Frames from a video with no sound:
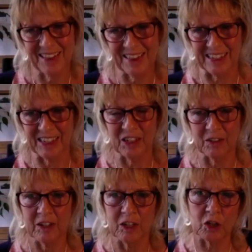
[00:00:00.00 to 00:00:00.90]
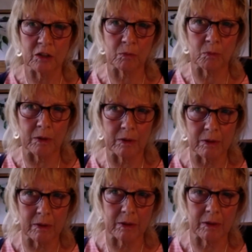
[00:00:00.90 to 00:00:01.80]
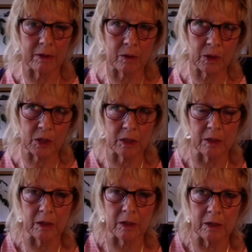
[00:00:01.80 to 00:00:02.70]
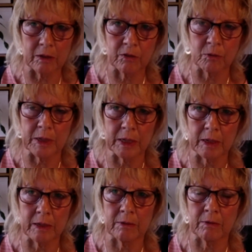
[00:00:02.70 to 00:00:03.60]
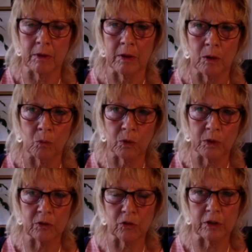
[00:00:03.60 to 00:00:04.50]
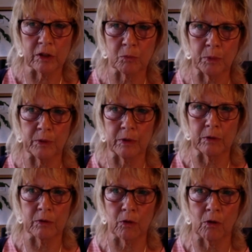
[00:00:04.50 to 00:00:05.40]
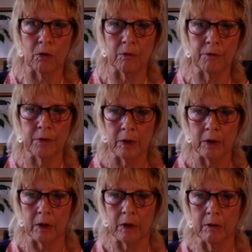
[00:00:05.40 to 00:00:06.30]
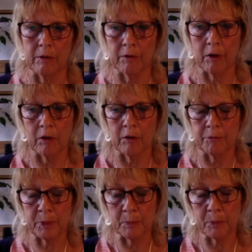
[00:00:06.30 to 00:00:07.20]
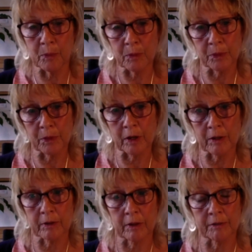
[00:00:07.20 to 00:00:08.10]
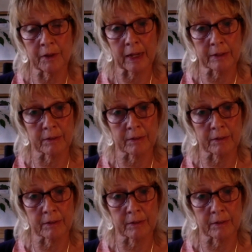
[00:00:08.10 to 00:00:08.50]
Thank you. Just one question that occurs to me is, what is your experience of people that have had a